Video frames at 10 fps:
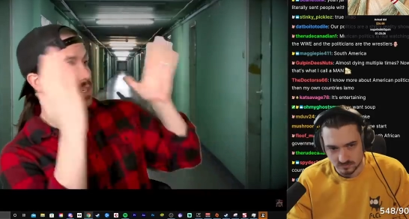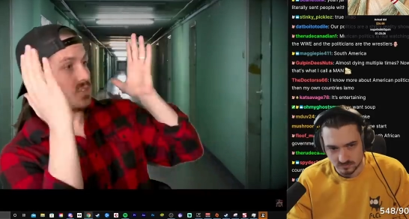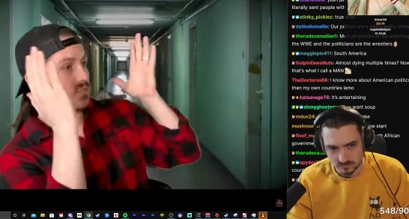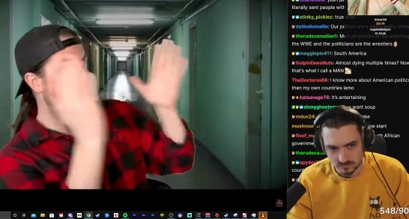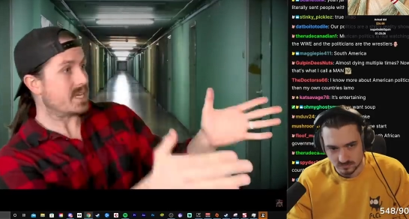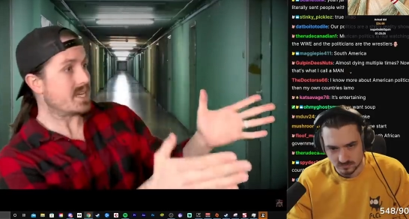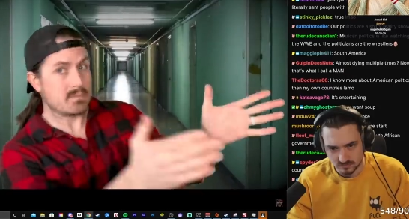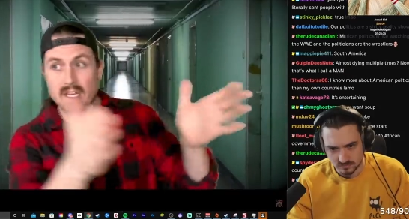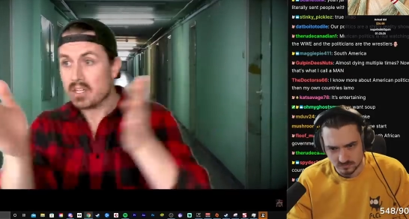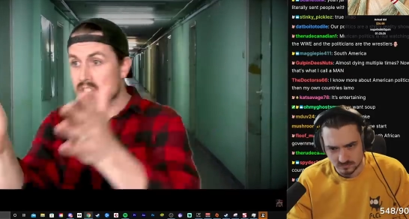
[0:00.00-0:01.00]
Speaker 1: looks from
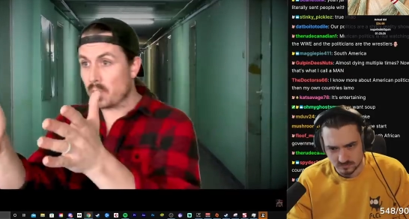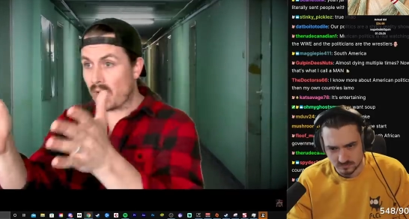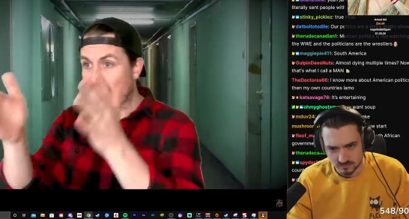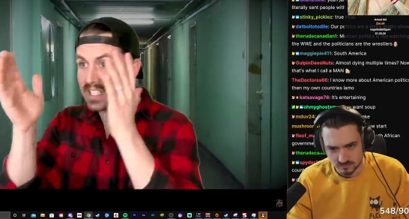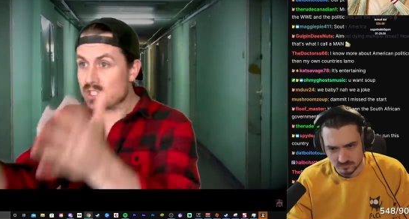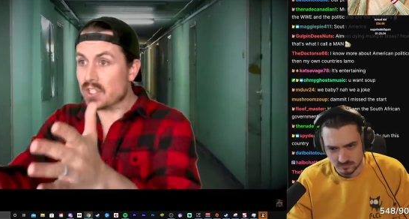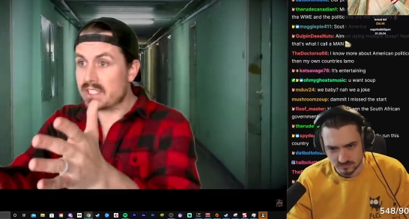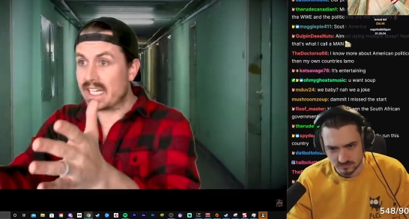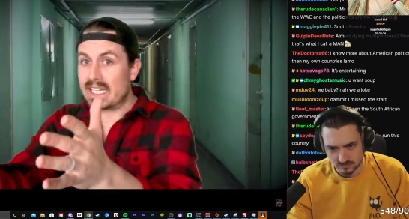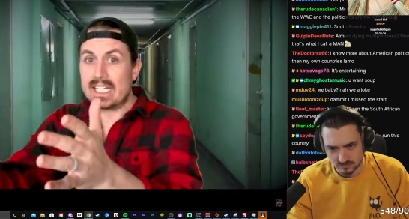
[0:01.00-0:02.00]
him to where he's
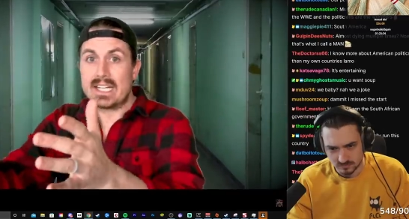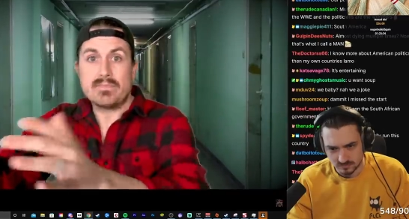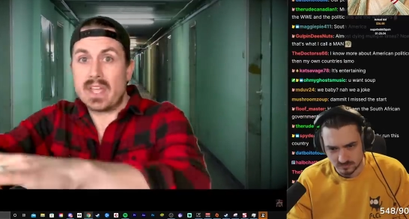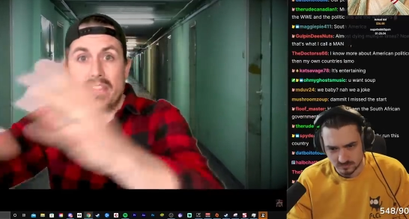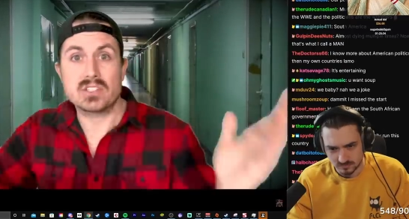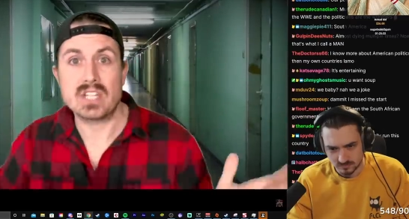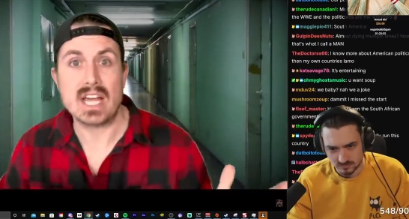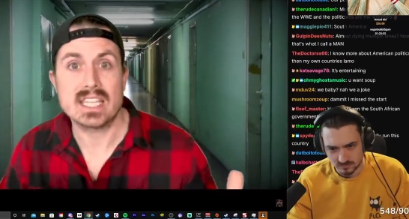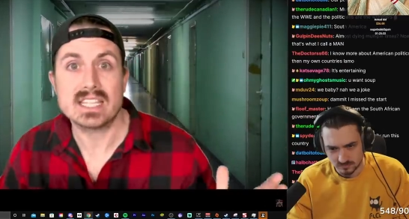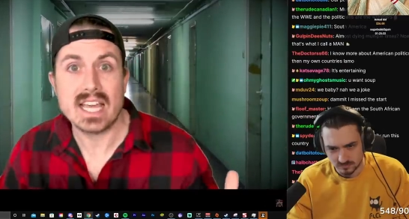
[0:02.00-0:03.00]
looking, and there's
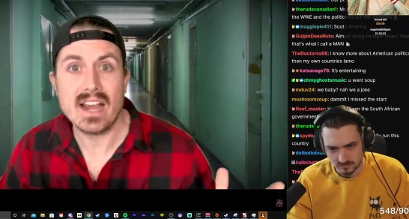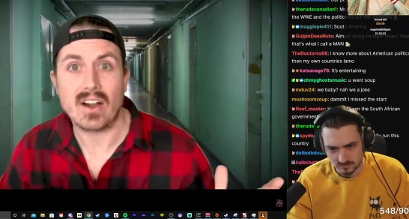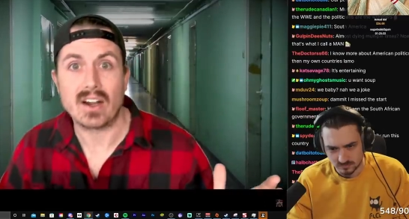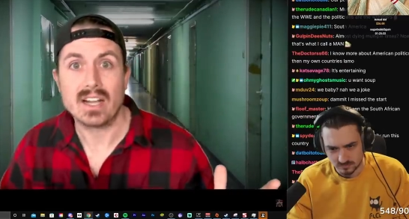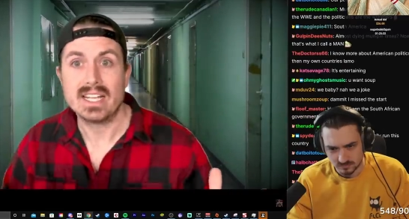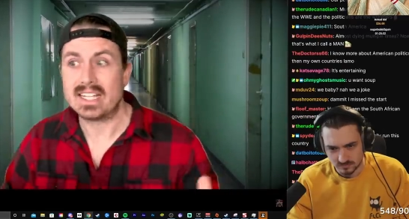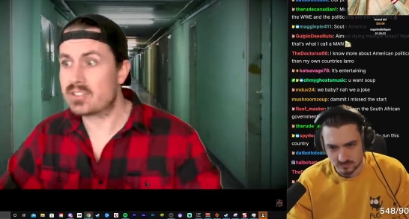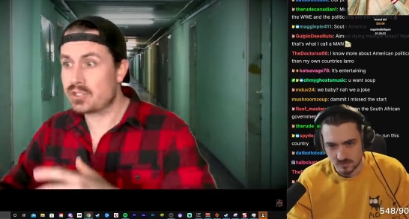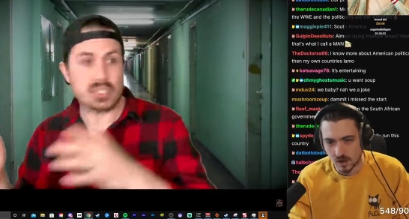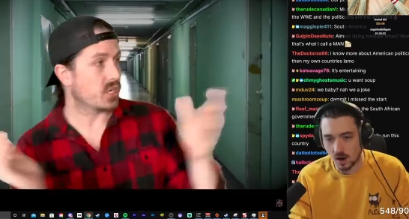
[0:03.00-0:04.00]
nothing there. And
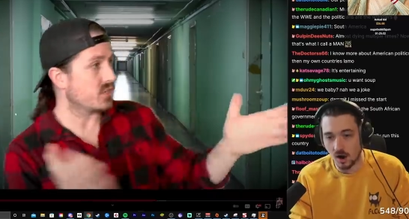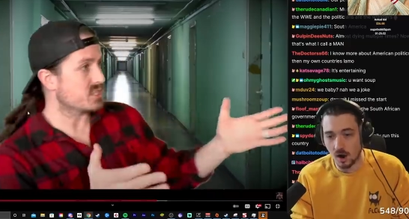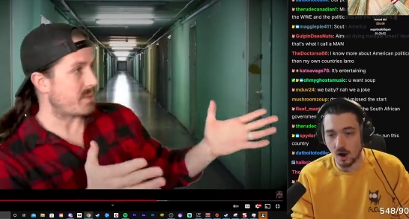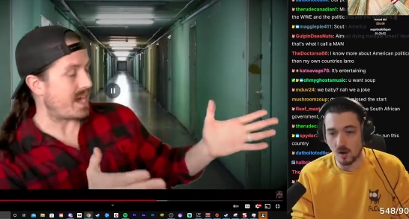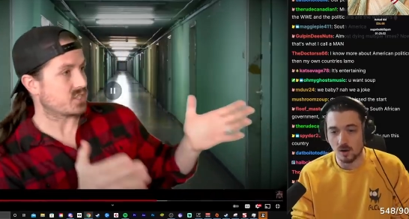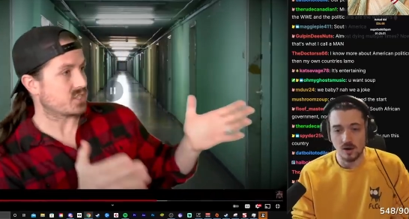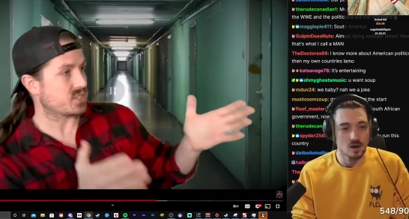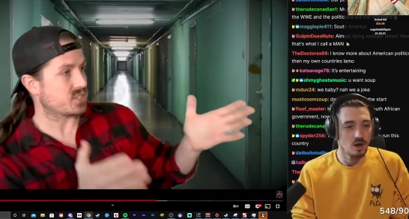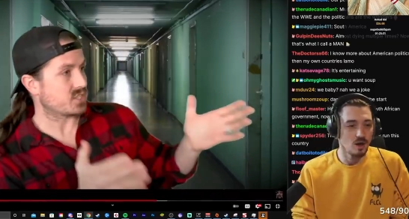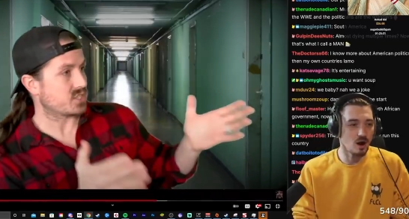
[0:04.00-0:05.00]
so she turns oh! back to
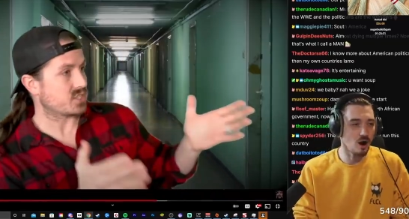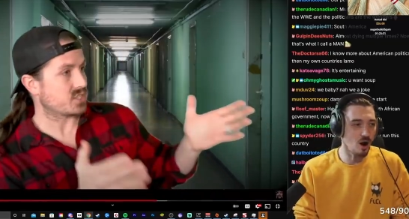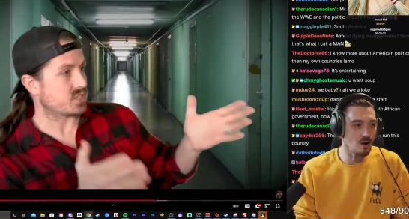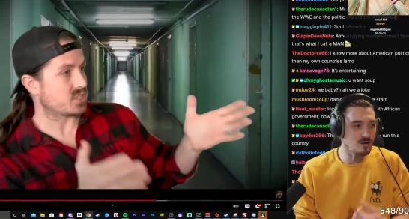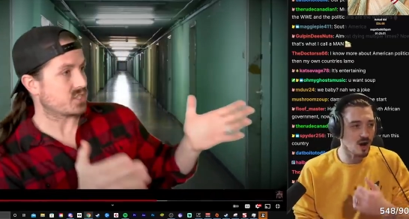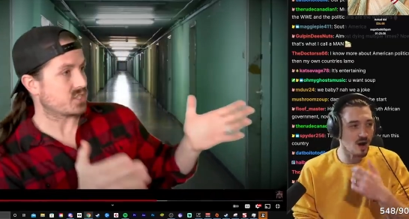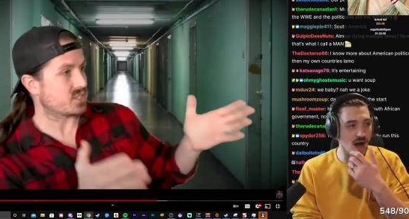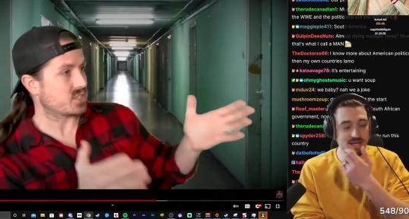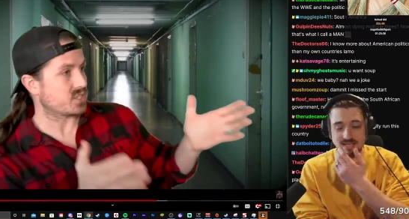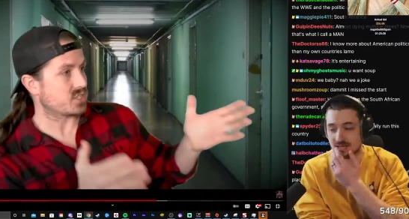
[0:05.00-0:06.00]
Oh no,
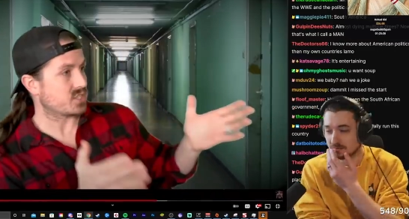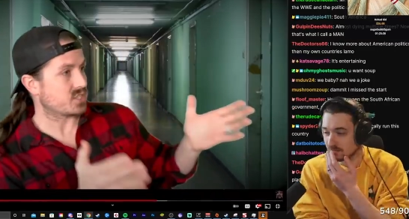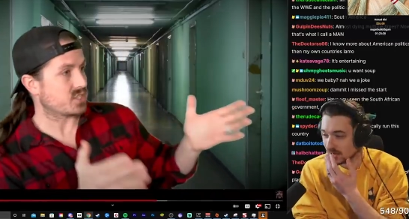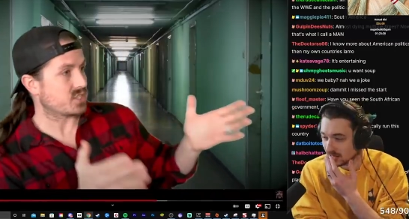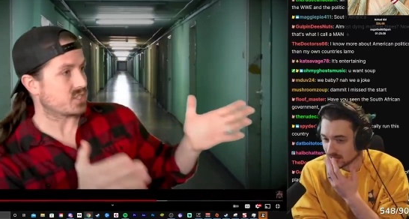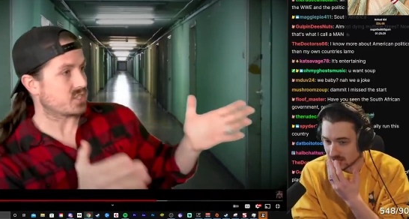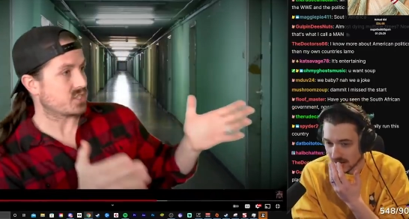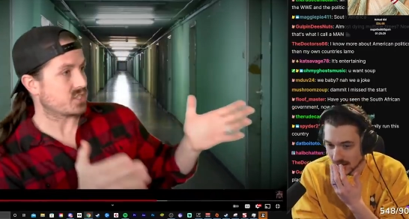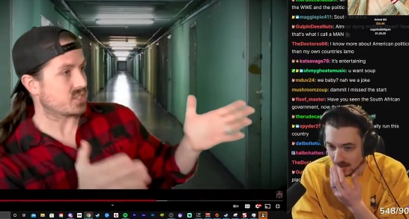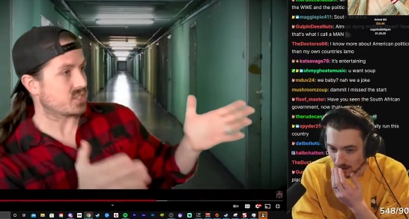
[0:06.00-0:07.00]
Speaker 2: I didn't mean to
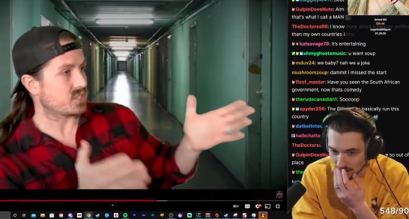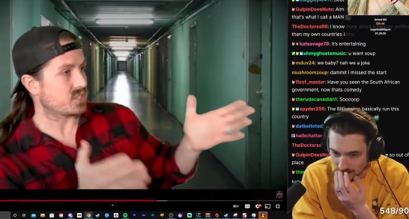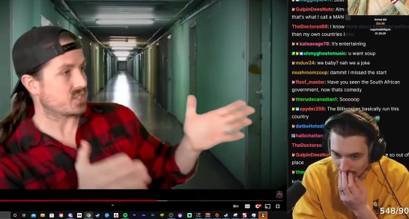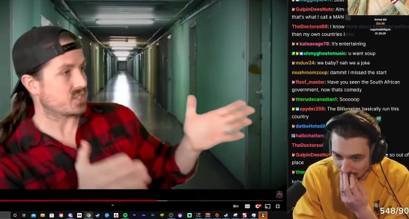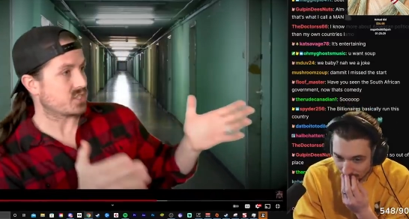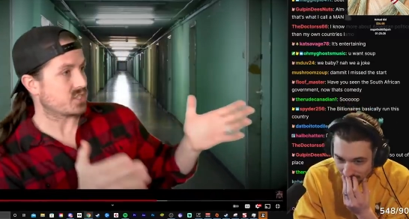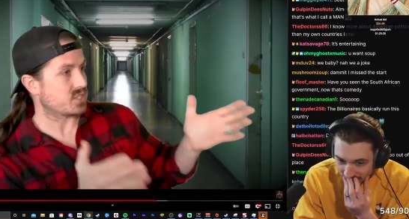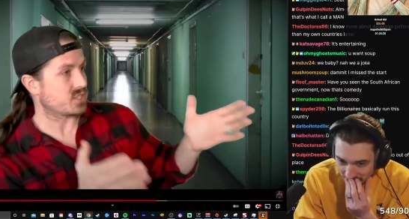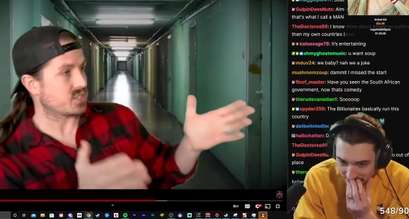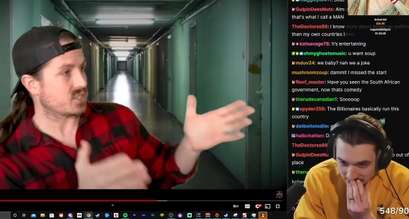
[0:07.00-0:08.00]
say oh.
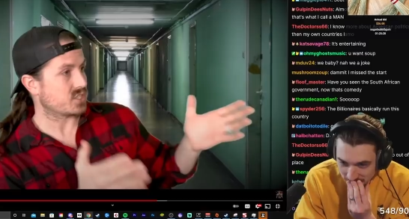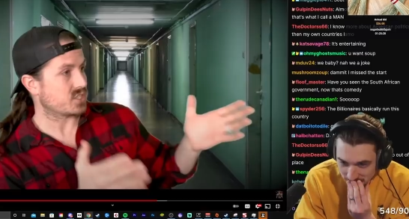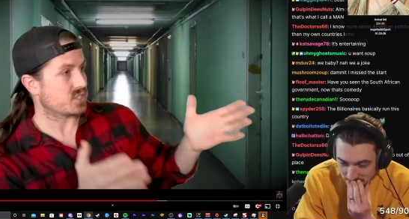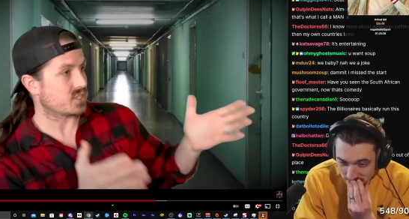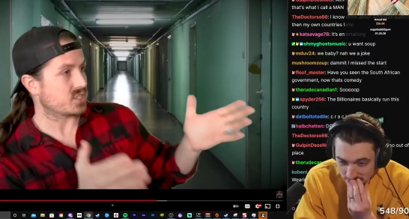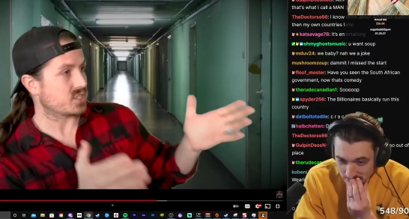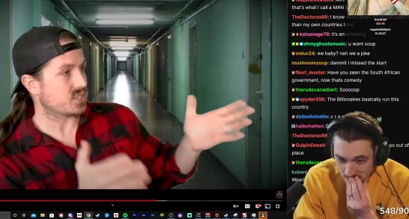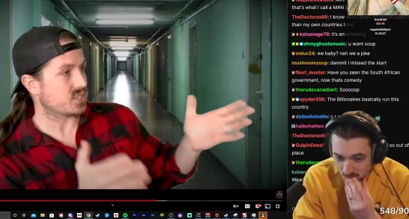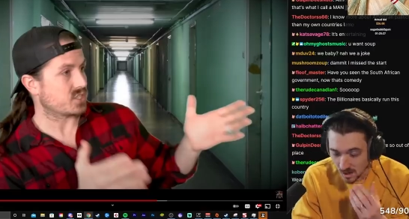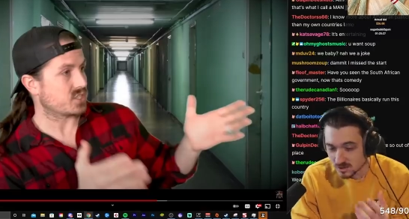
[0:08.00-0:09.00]

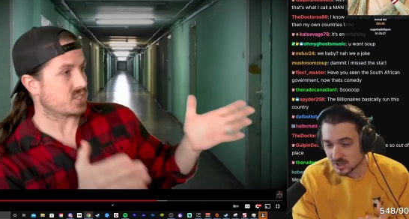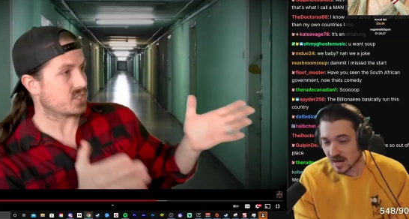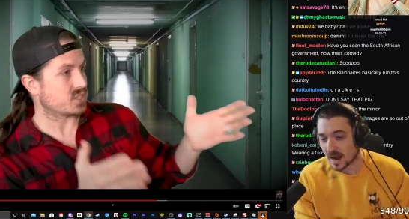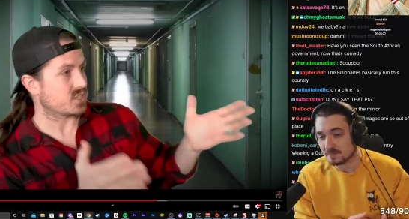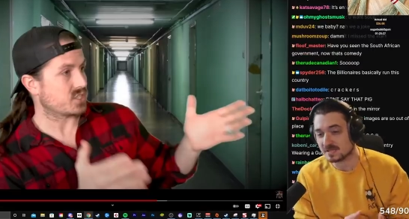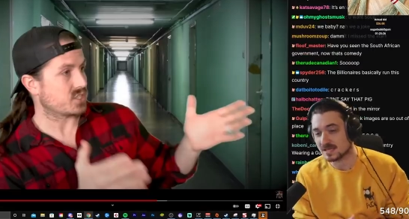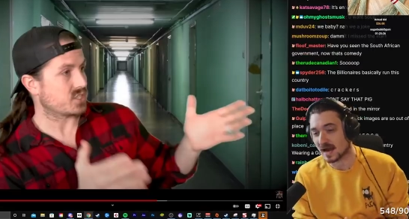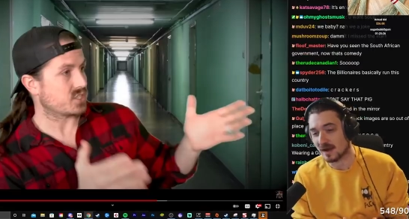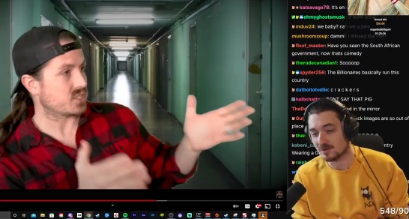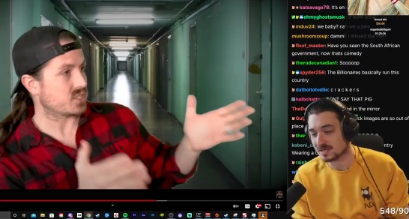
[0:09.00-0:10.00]
No, I'm.
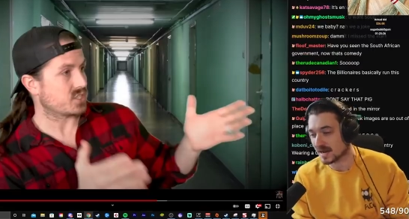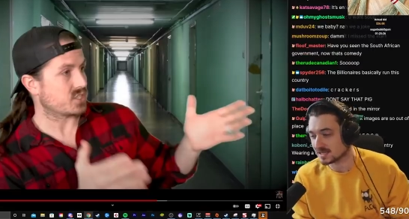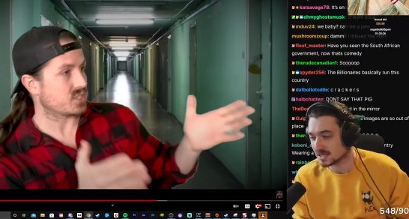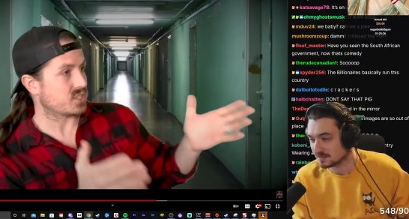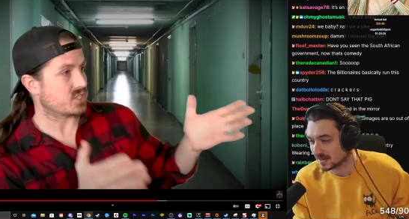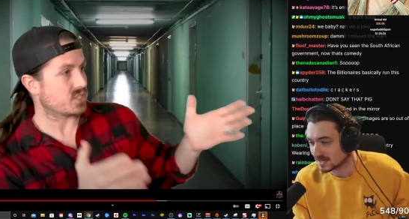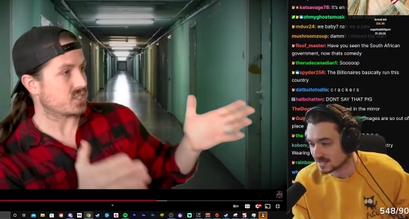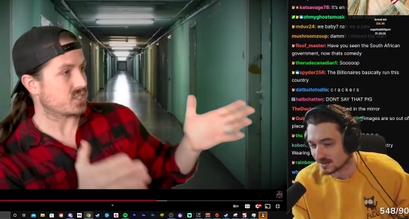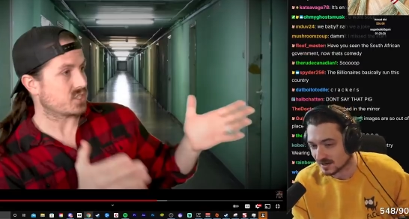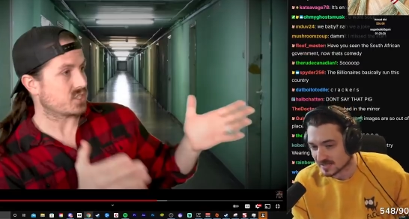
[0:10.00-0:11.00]
I was actually being
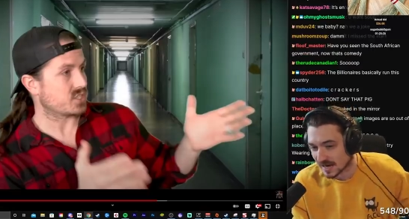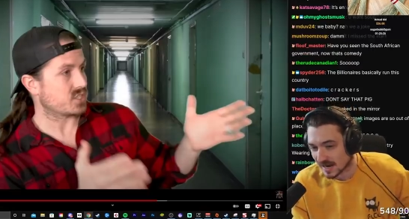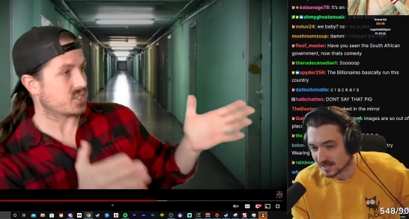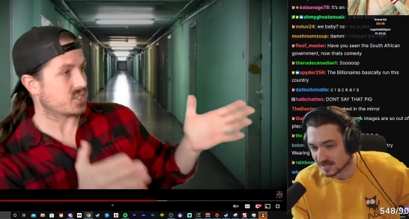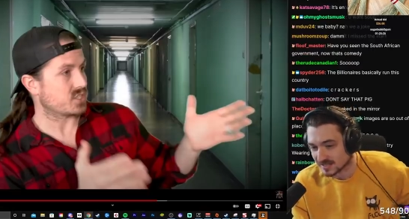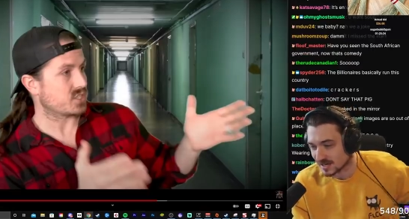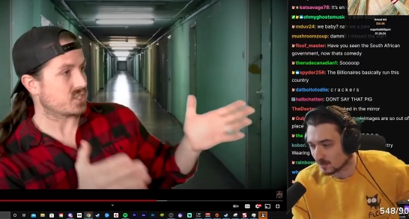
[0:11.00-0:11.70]
serious. I actually